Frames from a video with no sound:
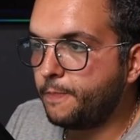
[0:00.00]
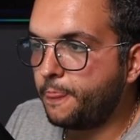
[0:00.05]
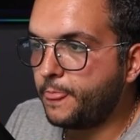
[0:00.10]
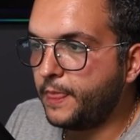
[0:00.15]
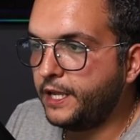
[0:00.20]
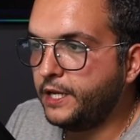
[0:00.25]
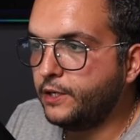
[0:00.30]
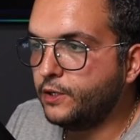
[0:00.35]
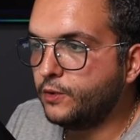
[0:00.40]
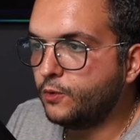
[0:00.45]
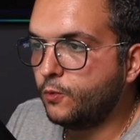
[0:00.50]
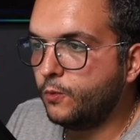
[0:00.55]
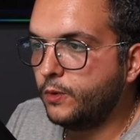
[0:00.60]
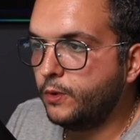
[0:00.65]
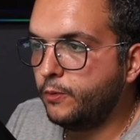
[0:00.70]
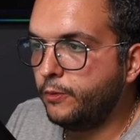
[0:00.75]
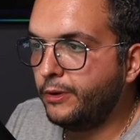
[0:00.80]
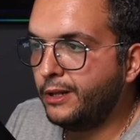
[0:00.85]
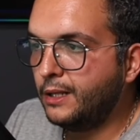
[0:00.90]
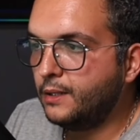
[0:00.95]
Here we
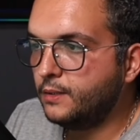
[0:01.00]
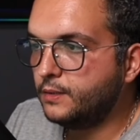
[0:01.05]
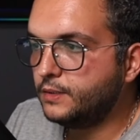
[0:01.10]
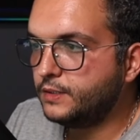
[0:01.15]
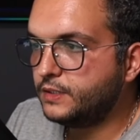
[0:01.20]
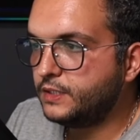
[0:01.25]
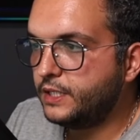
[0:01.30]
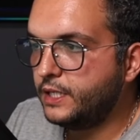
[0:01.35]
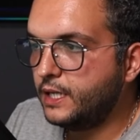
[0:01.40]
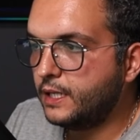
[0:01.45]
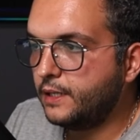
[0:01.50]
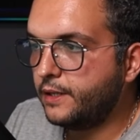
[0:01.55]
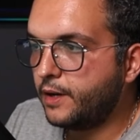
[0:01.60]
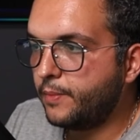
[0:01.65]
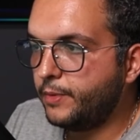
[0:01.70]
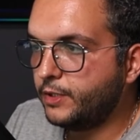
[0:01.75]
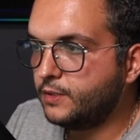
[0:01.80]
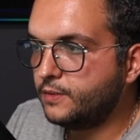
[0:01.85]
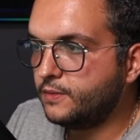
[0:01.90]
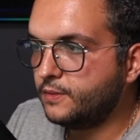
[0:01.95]
will see a little
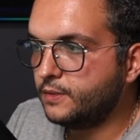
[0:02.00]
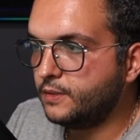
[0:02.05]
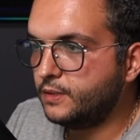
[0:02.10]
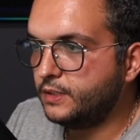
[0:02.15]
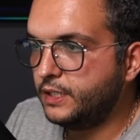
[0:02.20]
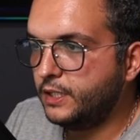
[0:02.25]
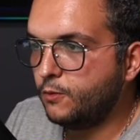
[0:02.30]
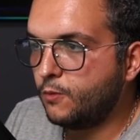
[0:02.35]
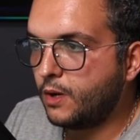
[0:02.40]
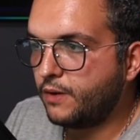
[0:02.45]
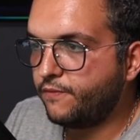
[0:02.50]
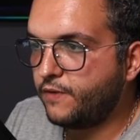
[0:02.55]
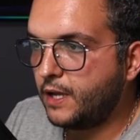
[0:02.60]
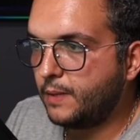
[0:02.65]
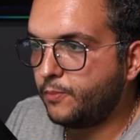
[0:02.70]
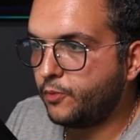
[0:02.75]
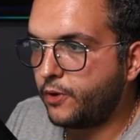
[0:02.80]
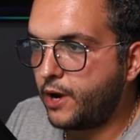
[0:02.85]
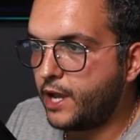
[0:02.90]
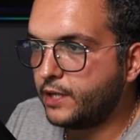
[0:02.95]
bit the one file
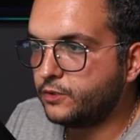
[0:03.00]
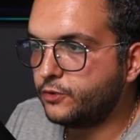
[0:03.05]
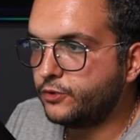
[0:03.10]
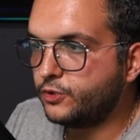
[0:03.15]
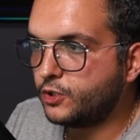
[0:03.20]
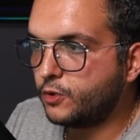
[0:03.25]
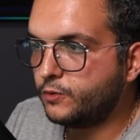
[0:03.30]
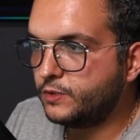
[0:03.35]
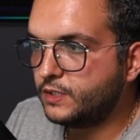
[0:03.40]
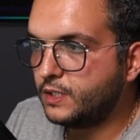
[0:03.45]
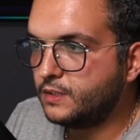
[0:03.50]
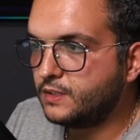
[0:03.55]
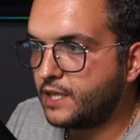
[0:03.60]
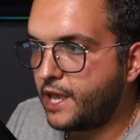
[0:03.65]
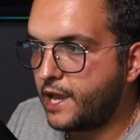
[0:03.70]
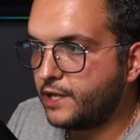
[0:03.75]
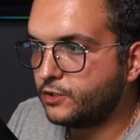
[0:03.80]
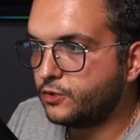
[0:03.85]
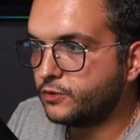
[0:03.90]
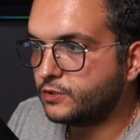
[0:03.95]
per actor. So since
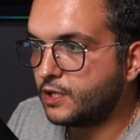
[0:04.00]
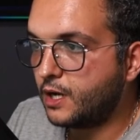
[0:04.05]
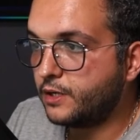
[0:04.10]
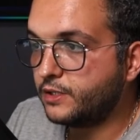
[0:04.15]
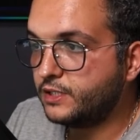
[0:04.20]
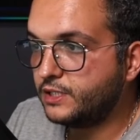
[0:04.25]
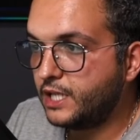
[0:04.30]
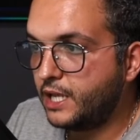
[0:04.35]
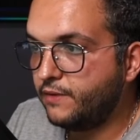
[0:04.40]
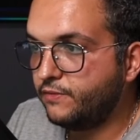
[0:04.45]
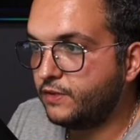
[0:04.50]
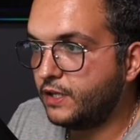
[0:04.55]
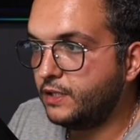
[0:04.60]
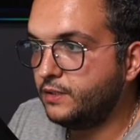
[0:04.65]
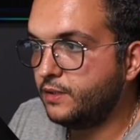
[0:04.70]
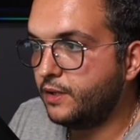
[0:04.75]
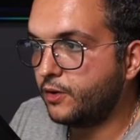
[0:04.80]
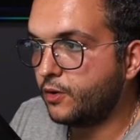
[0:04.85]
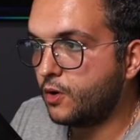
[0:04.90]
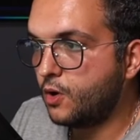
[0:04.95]
actors are saved
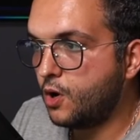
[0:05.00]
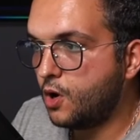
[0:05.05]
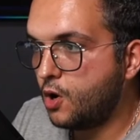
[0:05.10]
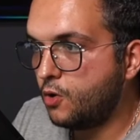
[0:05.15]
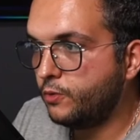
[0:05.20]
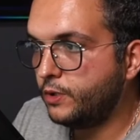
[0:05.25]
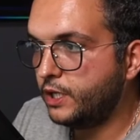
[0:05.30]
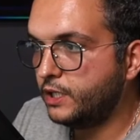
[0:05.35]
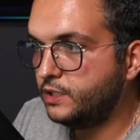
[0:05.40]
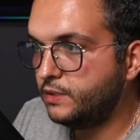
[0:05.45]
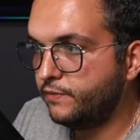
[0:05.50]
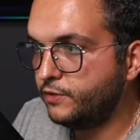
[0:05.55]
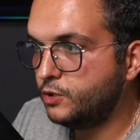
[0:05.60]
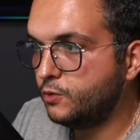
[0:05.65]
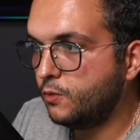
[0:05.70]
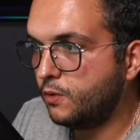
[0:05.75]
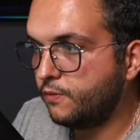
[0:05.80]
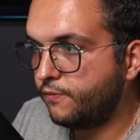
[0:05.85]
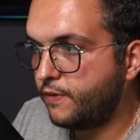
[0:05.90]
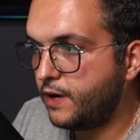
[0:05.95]
in their own
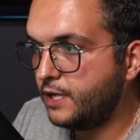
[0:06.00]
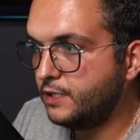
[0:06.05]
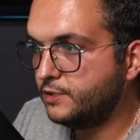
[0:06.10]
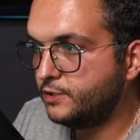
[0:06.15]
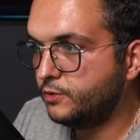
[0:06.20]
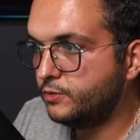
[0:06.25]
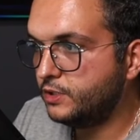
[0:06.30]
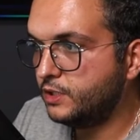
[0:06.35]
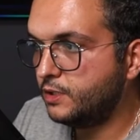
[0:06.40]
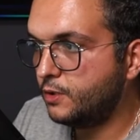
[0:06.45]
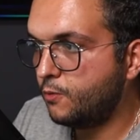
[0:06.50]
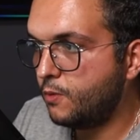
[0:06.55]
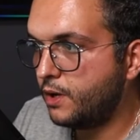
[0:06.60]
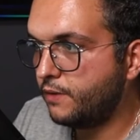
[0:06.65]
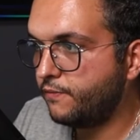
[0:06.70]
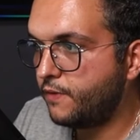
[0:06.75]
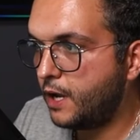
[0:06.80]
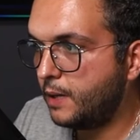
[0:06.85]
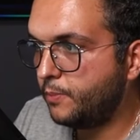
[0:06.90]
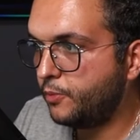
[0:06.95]
individual files using the one
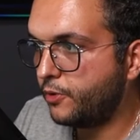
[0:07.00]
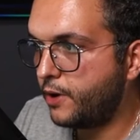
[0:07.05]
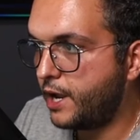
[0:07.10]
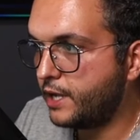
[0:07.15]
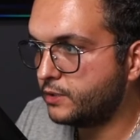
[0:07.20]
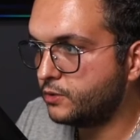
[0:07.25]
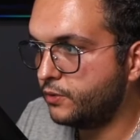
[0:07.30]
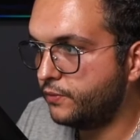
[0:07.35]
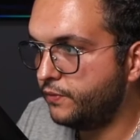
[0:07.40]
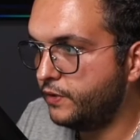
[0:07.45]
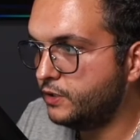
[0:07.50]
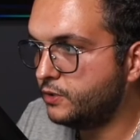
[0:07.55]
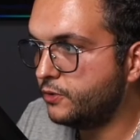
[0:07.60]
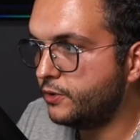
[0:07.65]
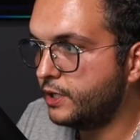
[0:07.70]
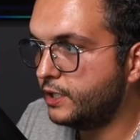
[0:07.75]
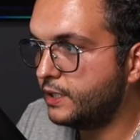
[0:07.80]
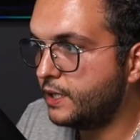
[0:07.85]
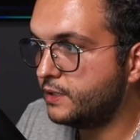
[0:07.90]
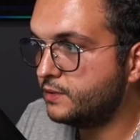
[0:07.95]
file per actor feature,
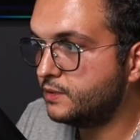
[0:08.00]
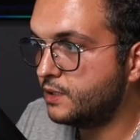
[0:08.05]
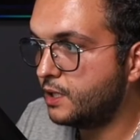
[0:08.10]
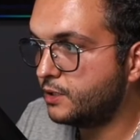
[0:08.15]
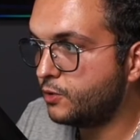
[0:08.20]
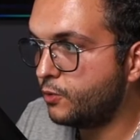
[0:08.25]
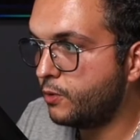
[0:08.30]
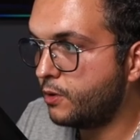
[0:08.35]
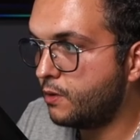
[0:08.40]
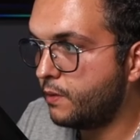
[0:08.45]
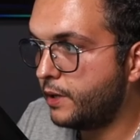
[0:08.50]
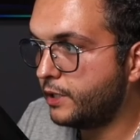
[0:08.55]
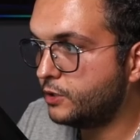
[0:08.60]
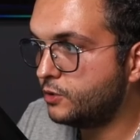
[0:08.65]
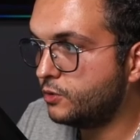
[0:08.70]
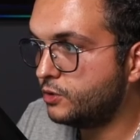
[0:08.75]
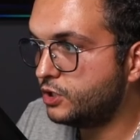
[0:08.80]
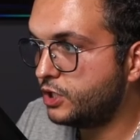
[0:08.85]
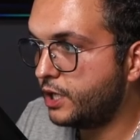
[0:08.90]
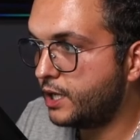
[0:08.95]
it is not required
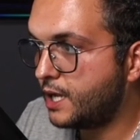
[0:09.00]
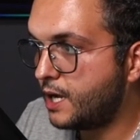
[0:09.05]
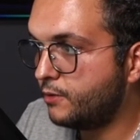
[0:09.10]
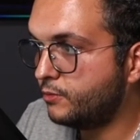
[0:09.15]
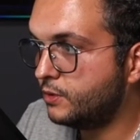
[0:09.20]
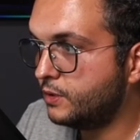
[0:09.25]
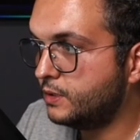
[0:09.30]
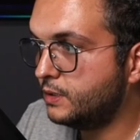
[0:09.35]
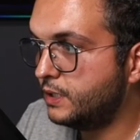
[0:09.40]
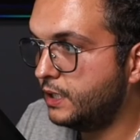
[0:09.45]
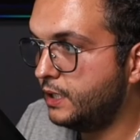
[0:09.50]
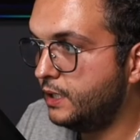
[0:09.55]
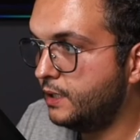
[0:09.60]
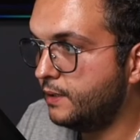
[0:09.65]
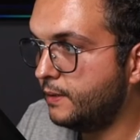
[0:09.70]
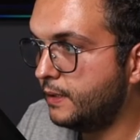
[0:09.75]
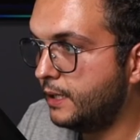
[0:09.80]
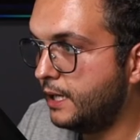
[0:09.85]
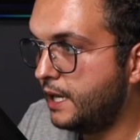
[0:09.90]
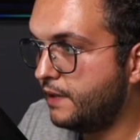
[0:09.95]
to check out the
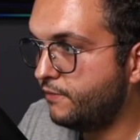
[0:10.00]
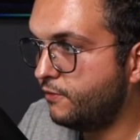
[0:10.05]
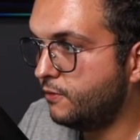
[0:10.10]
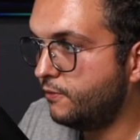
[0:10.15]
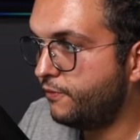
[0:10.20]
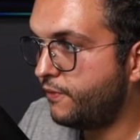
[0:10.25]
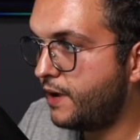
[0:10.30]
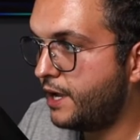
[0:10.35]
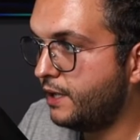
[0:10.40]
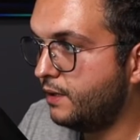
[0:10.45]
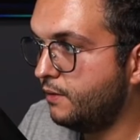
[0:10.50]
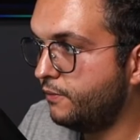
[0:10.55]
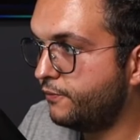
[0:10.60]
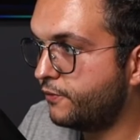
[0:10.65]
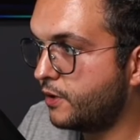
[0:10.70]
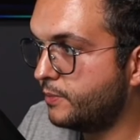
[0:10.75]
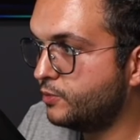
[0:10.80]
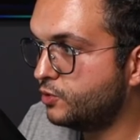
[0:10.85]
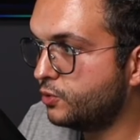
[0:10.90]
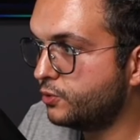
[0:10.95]
level file
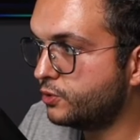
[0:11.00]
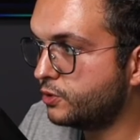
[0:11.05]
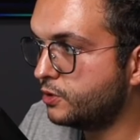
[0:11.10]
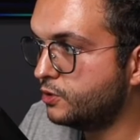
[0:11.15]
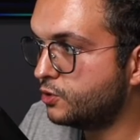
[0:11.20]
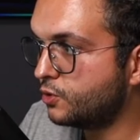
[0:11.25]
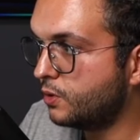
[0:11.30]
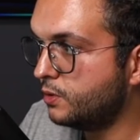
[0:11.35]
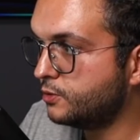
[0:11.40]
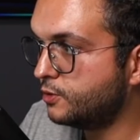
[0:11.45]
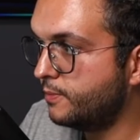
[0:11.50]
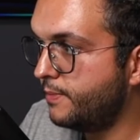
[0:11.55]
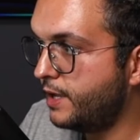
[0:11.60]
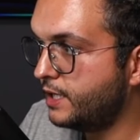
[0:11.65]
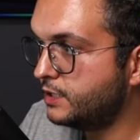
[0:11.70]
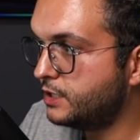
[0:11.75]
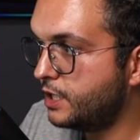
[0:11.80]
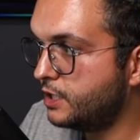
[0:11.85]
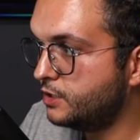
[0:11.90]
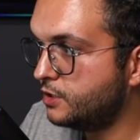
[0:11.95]
from source control to
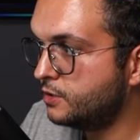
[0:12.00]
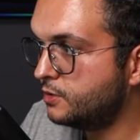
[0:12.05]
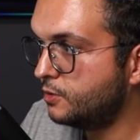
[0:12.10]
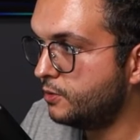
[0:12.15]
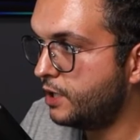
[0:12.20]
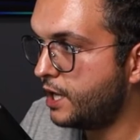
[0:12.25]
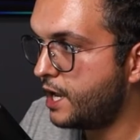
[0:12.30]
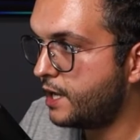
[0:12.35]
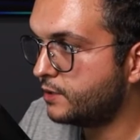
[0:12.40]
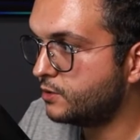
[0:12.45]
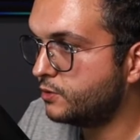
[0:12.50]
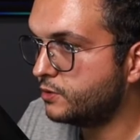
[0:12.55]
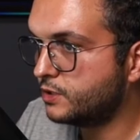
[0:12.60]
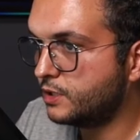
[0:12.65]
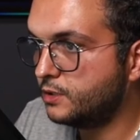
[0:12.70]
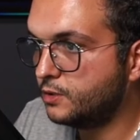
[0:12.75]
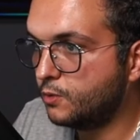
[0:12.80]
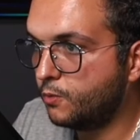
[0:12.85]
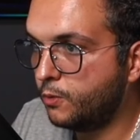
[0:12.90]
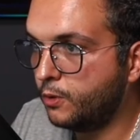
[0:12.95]
make changes to the actors
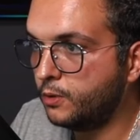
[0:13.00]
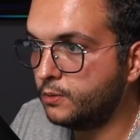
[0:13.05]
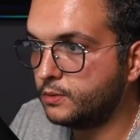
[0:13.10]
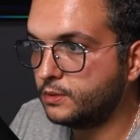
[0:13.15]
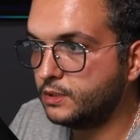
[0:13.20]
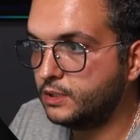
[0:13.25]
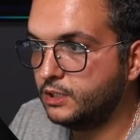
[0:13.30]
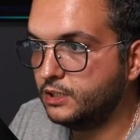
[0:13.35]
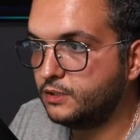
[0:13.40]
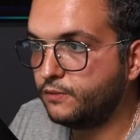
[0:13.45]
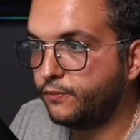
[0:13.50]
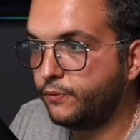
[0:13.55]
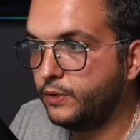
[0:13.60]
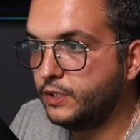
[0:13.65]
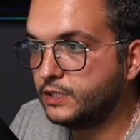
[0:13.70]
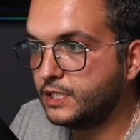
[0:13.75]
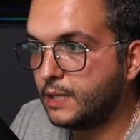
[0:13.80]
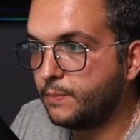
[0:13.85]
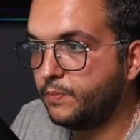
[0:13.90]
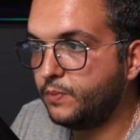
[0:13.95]
in the world. This
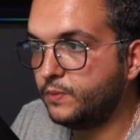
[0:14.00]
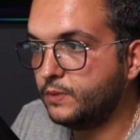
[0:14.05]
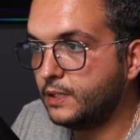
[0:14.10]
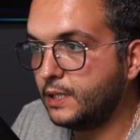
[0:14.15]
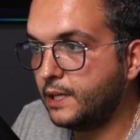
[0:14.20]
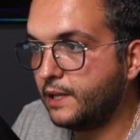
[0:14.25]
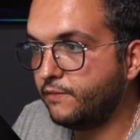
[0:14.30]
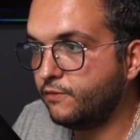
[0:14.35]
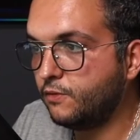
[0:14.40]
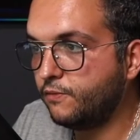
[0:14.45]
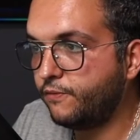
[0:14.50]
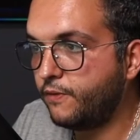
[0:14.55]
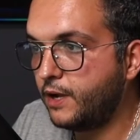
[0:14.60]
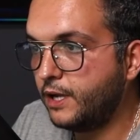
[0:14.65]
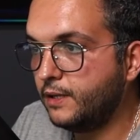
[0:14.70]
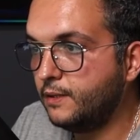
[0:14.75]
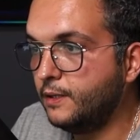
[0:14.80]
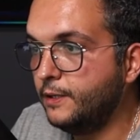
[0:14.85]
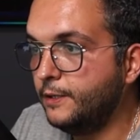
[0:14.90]
frees up the level file